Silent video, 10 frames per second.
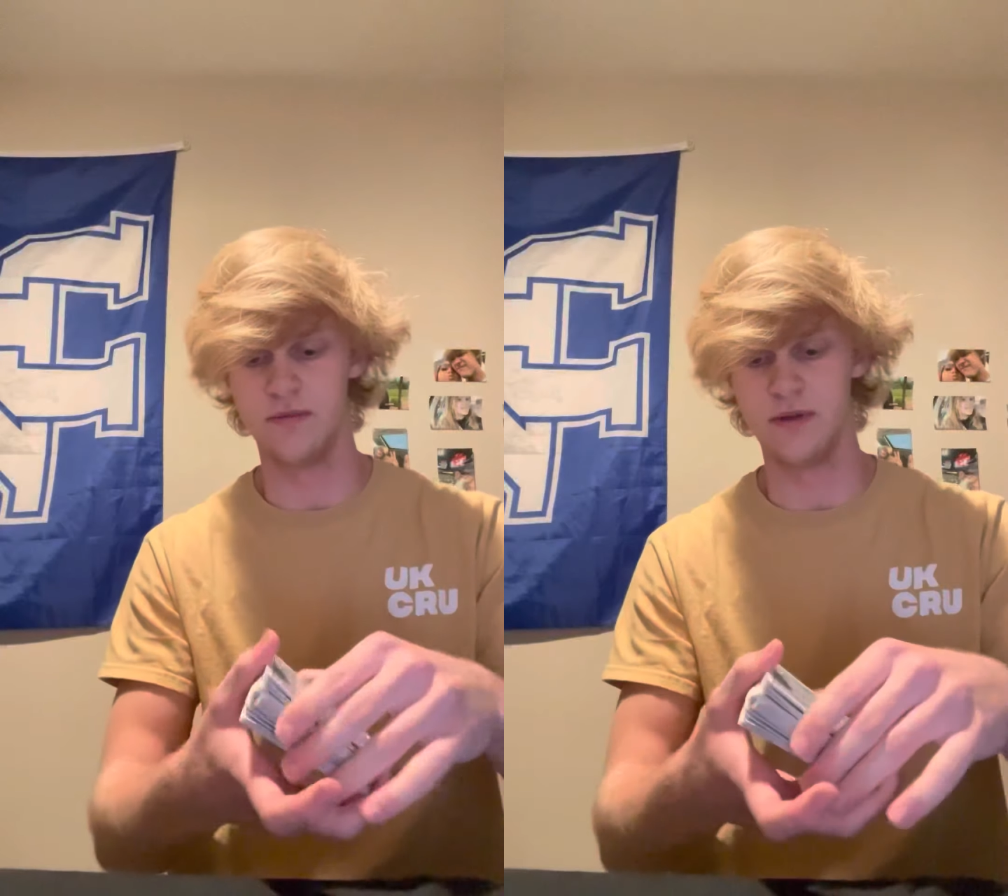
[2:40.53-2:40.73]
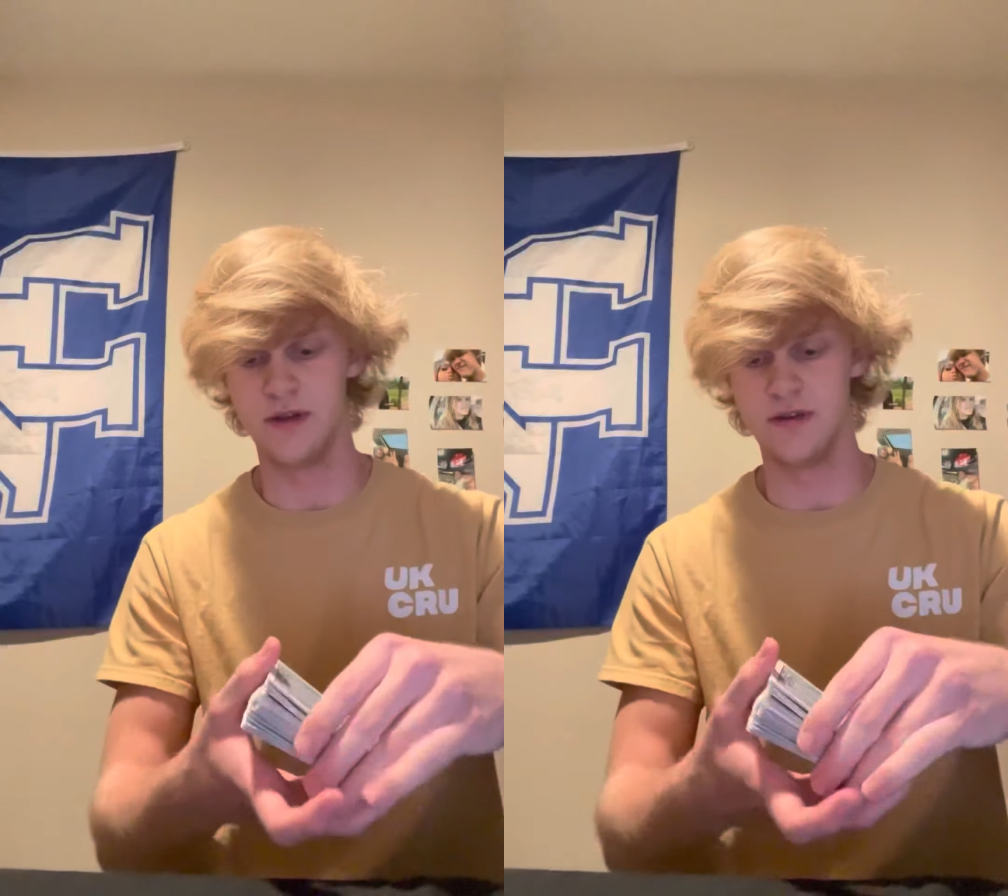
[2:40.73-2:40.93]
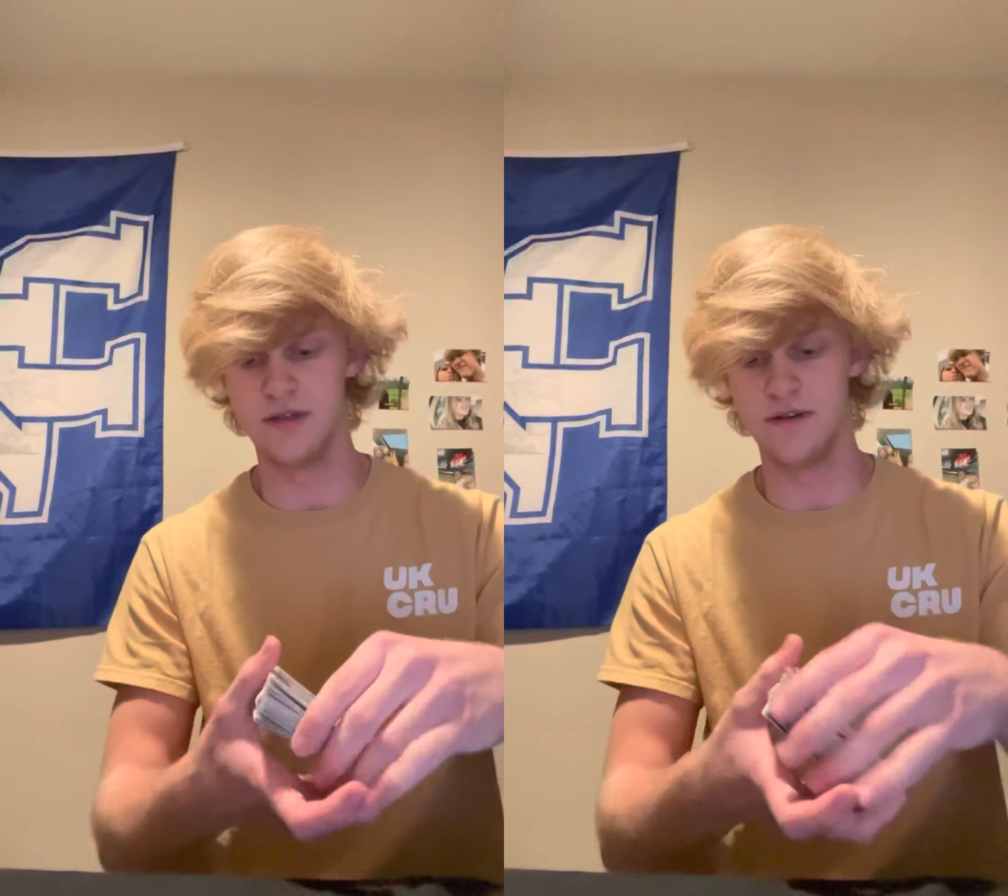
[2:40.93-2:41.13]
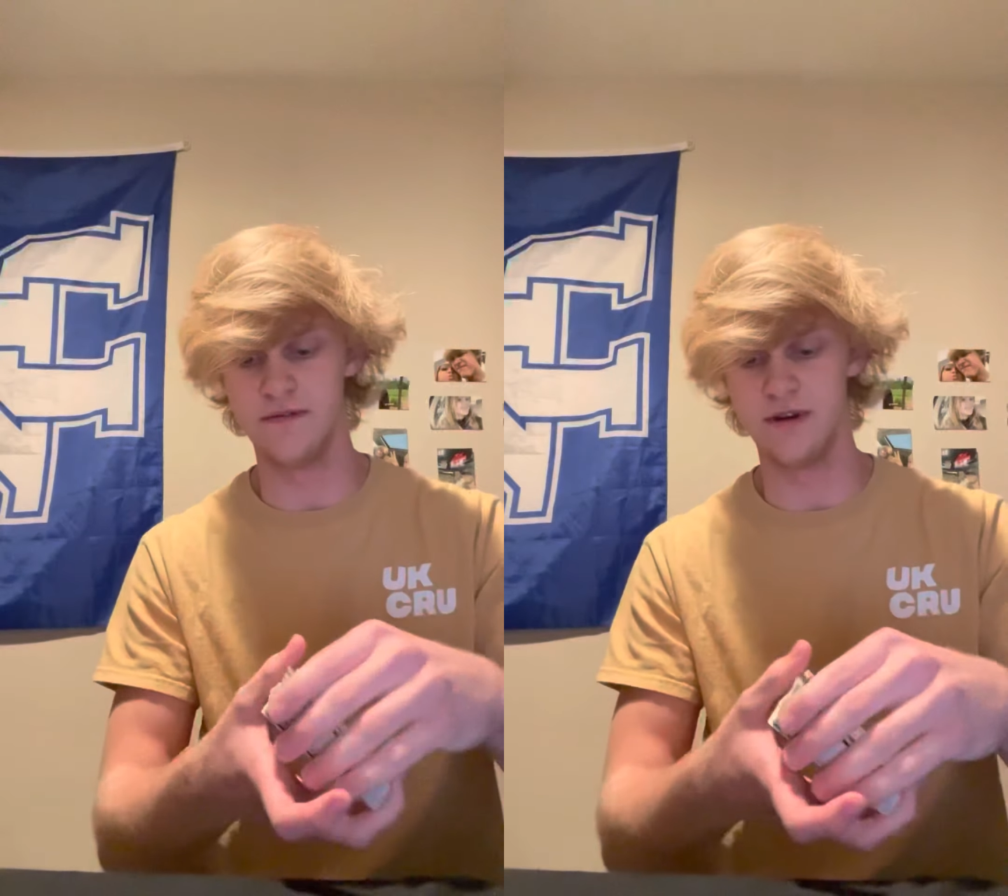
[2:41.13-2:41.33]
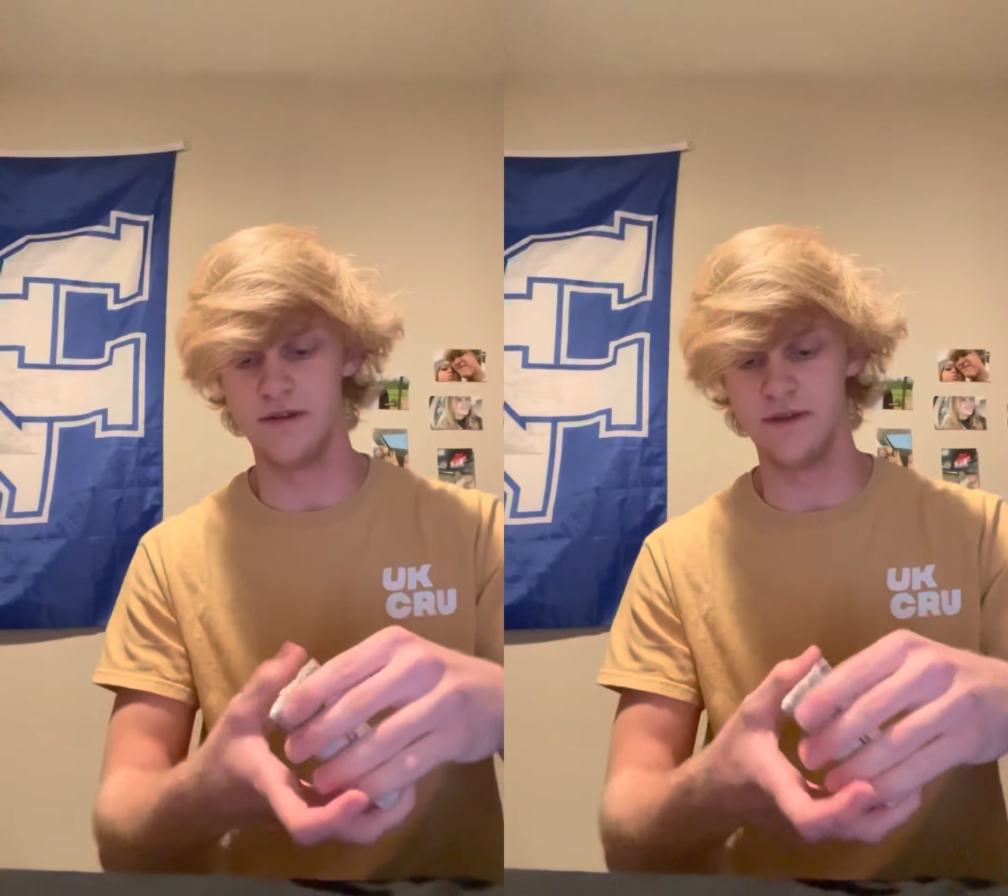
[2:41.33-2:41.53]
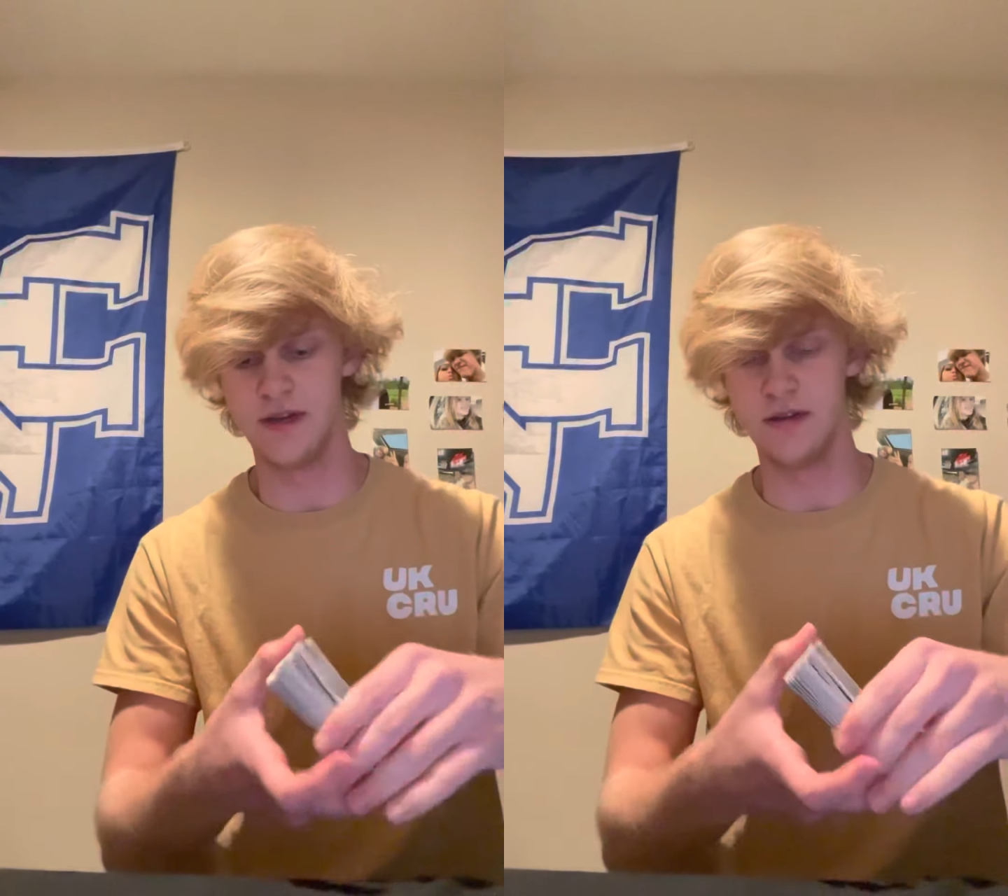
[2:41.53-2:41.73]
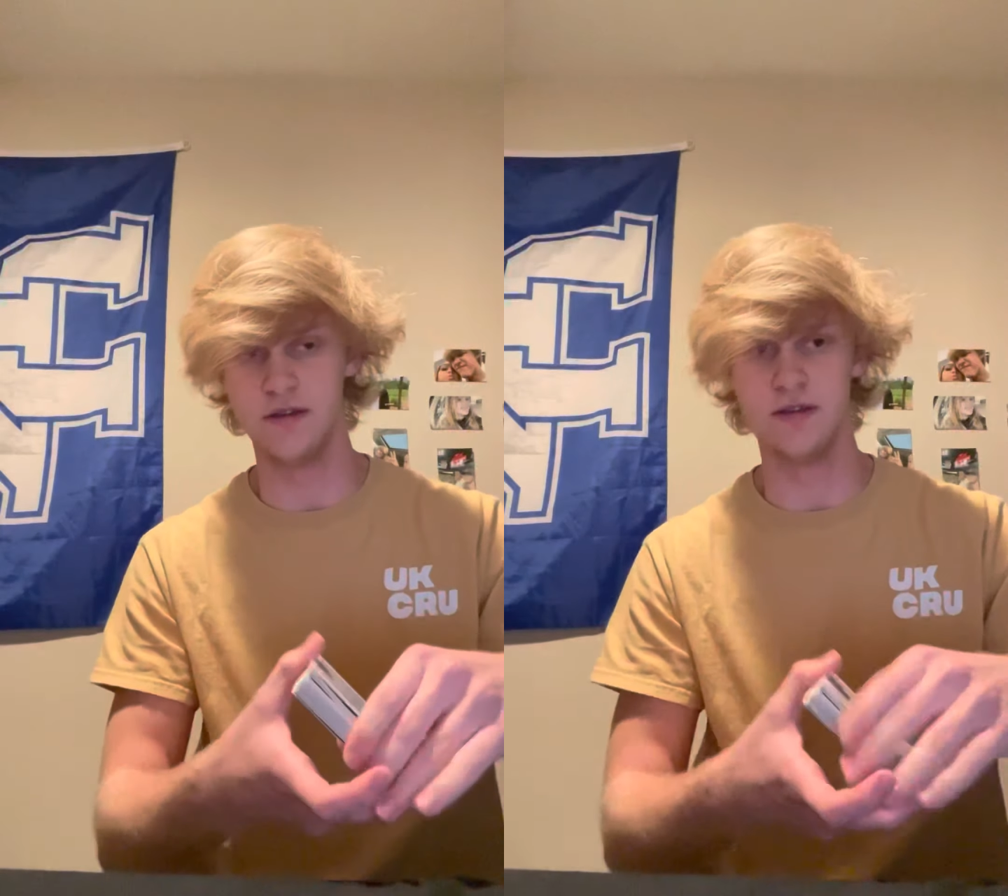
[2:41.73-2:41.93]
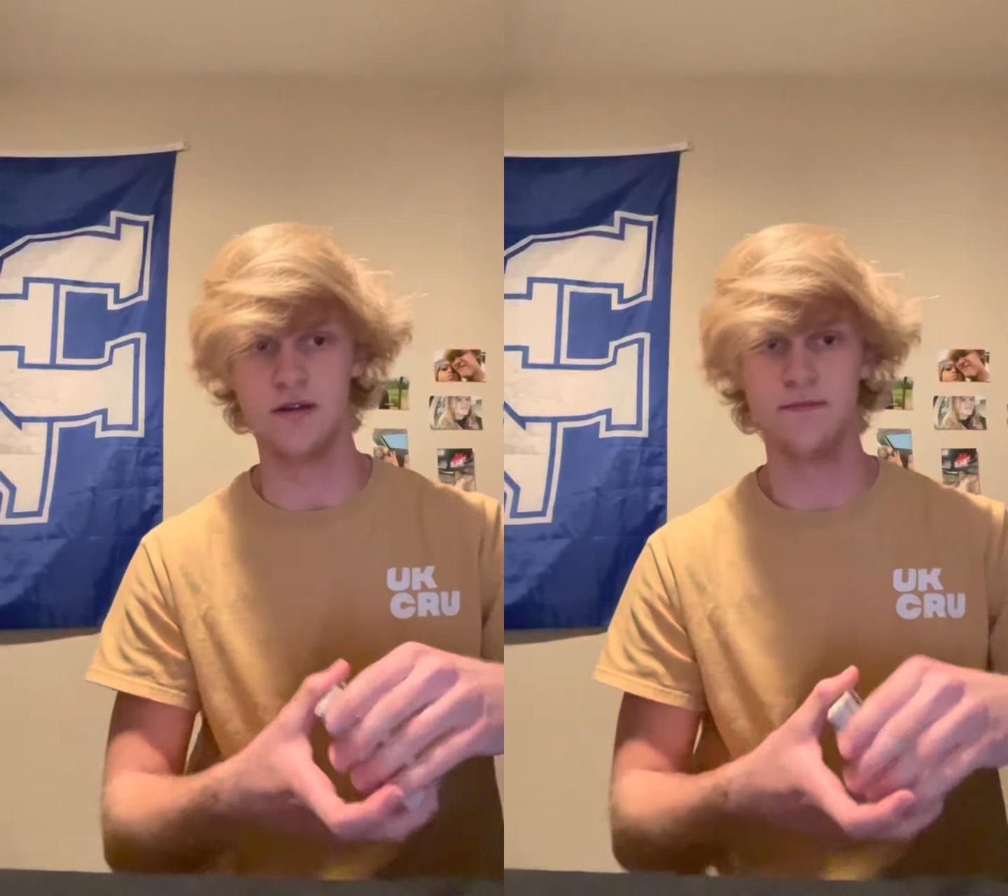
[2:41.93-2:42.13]
players an unfair advantage.
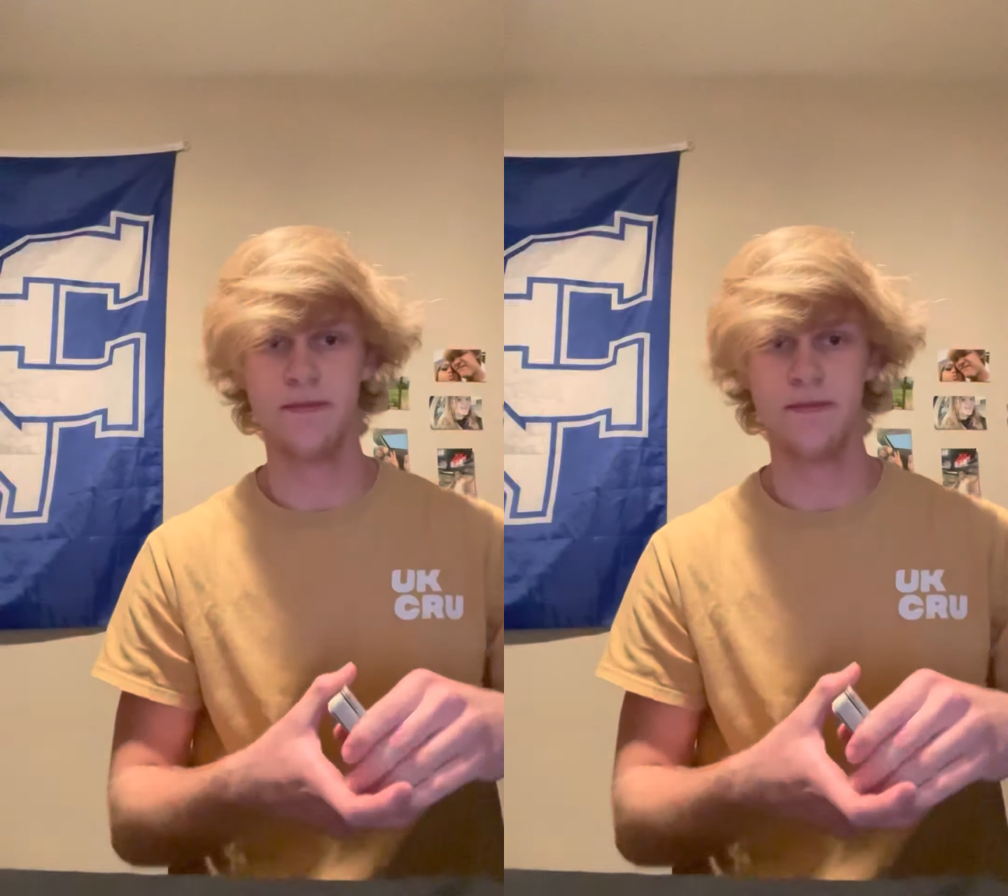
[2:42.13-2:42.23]
So,